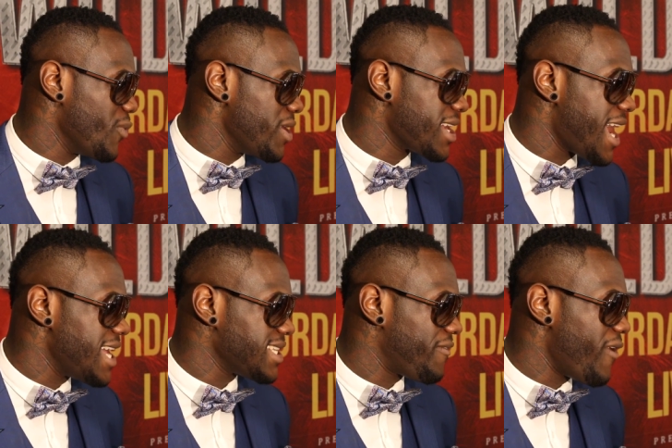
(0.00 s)
one of the
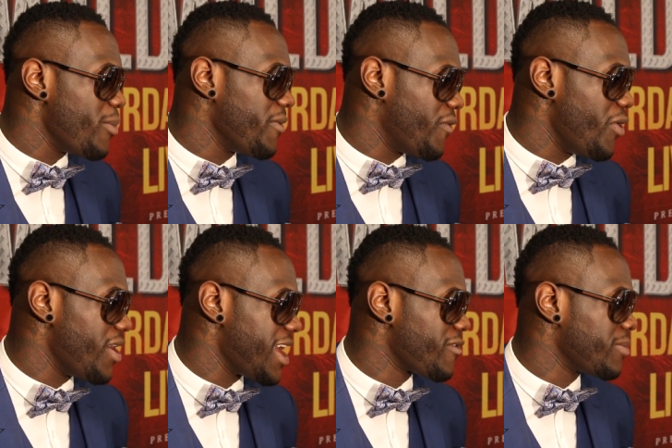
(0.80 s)
guys I fought
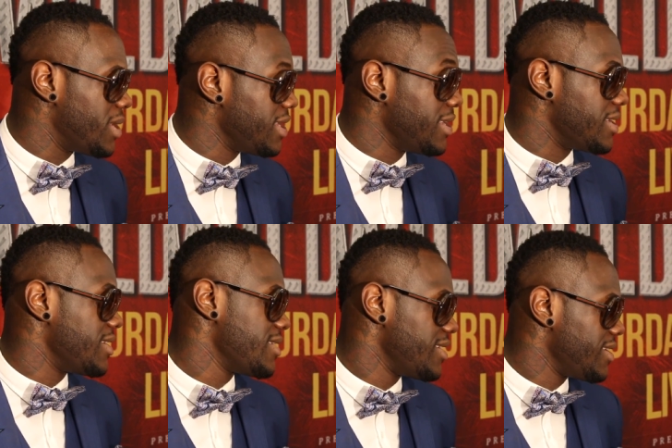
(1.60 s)
before, Eric
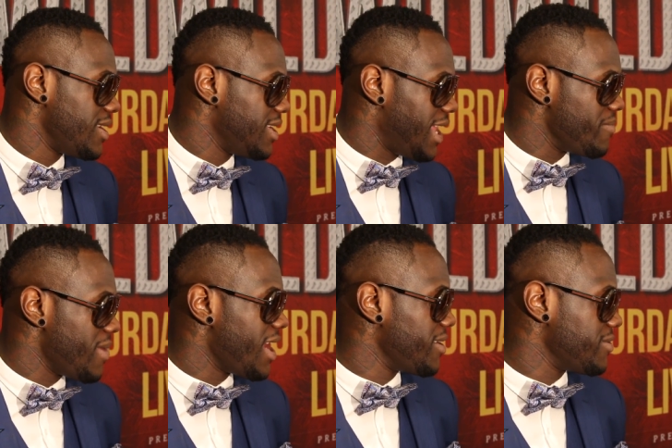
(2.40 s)
Molina, he's like,
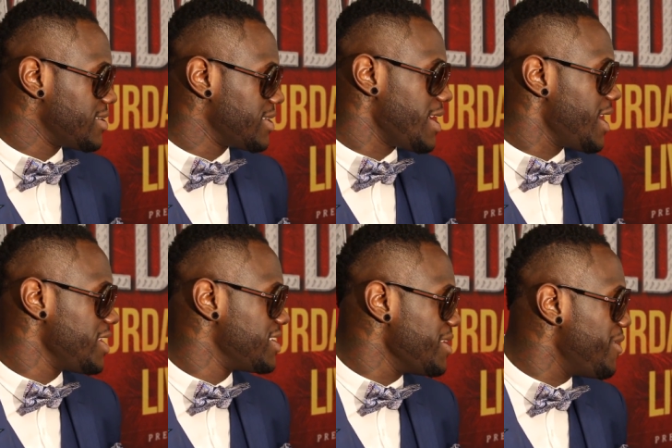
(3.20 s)
man, what the hell are
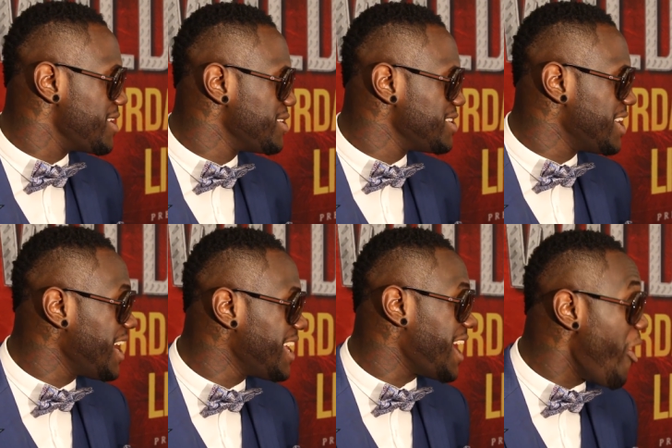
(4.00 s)
you doing? You
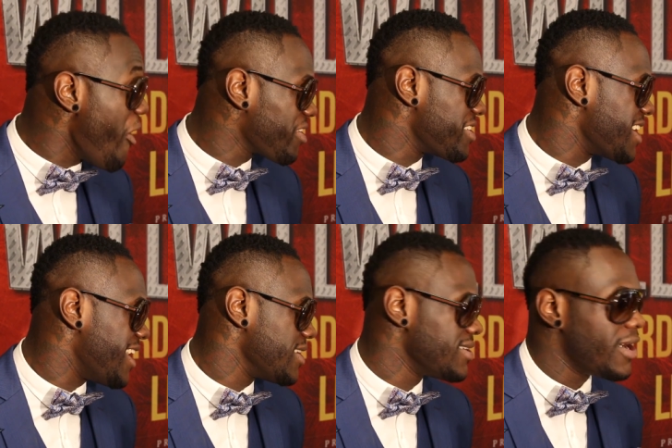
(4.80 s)
hit harder
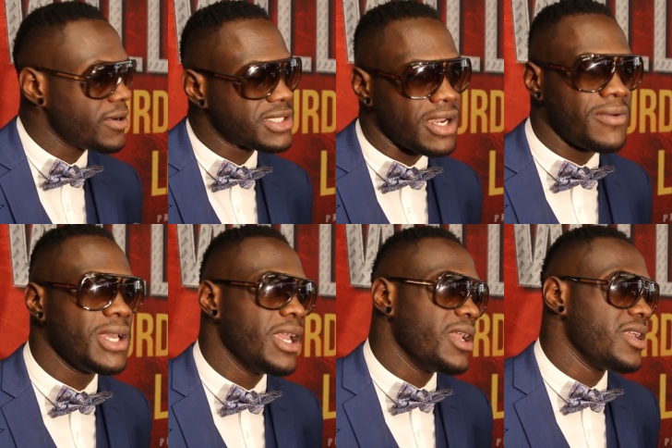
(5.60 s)
now, you know. So,
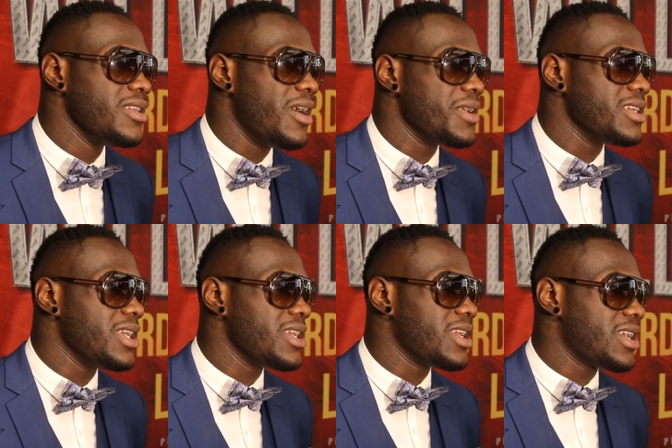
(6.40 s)
you know,
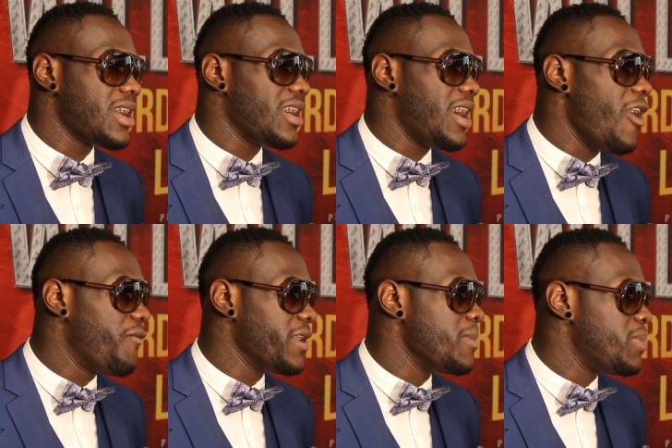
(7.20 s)
it
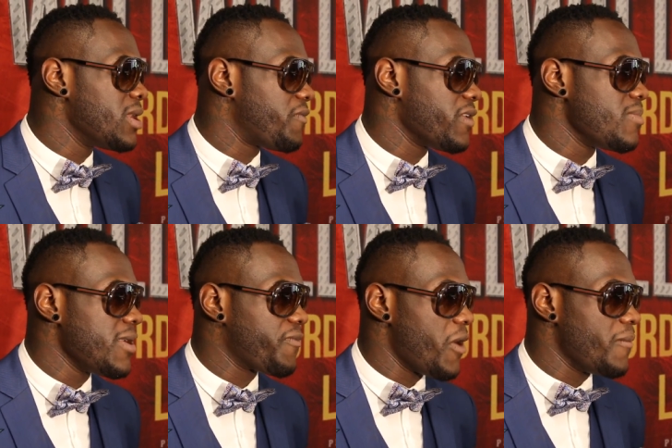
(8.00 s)
hopefully it benefited
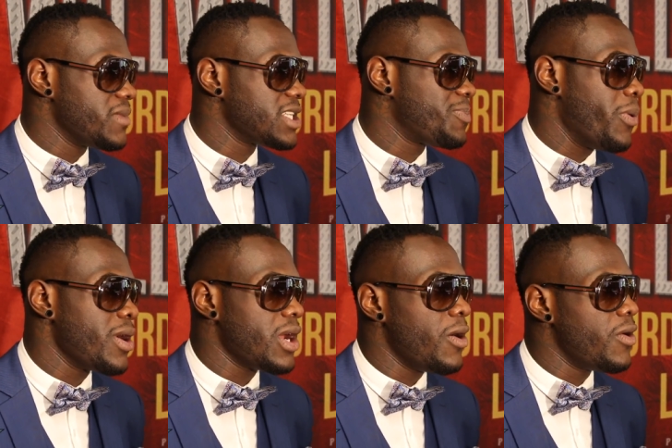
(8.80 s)
me from this
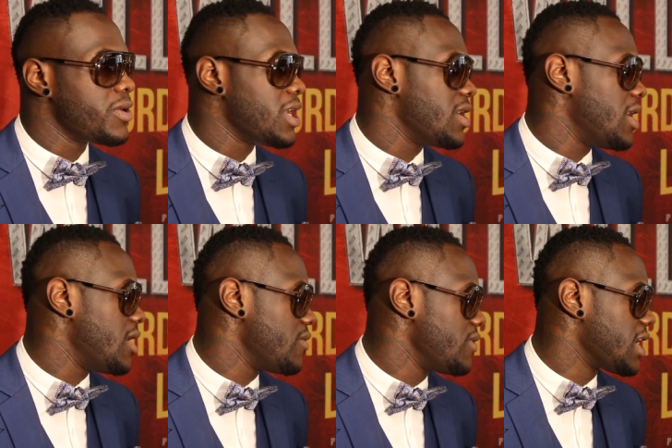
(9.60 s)
point on, and
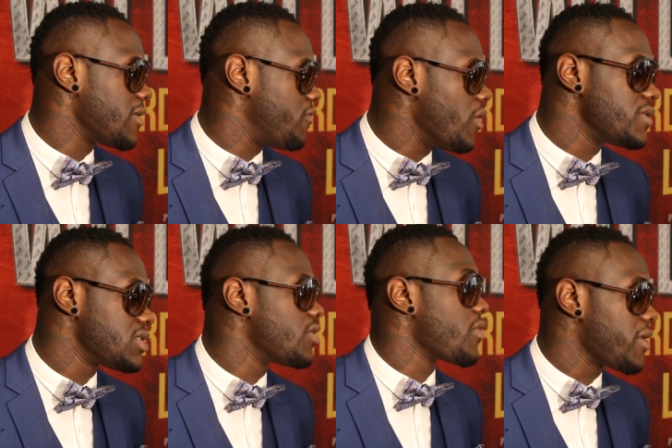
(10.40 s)
we're looking forward
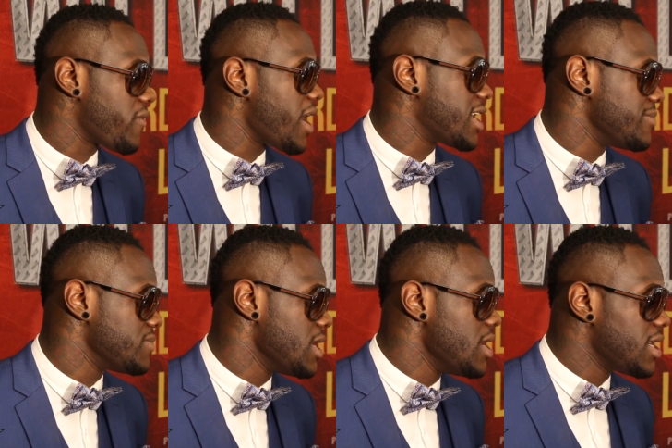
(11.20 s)
to a great fight
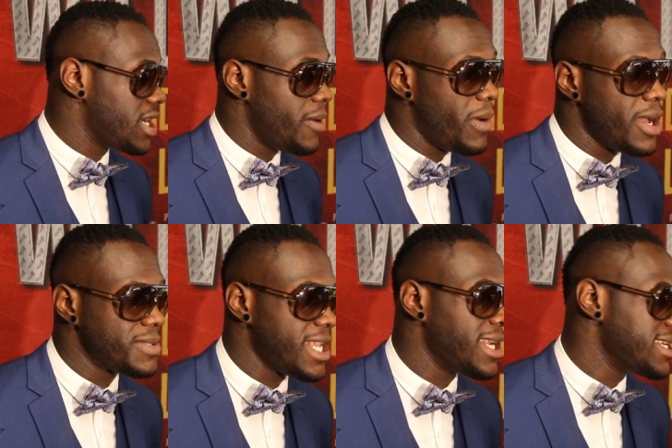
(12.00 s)
come
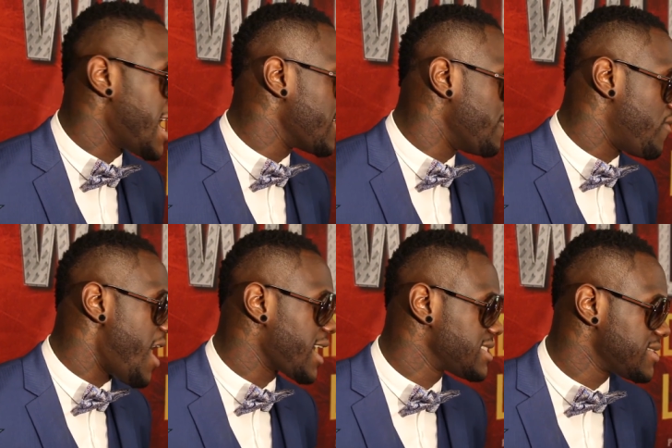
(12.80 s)
Saturday night on
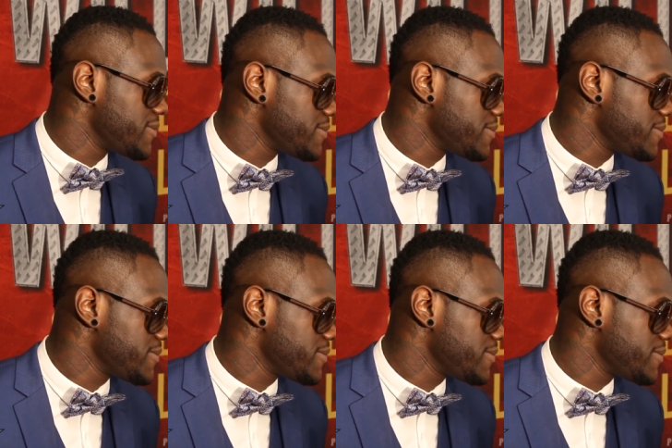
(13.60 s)
Fox.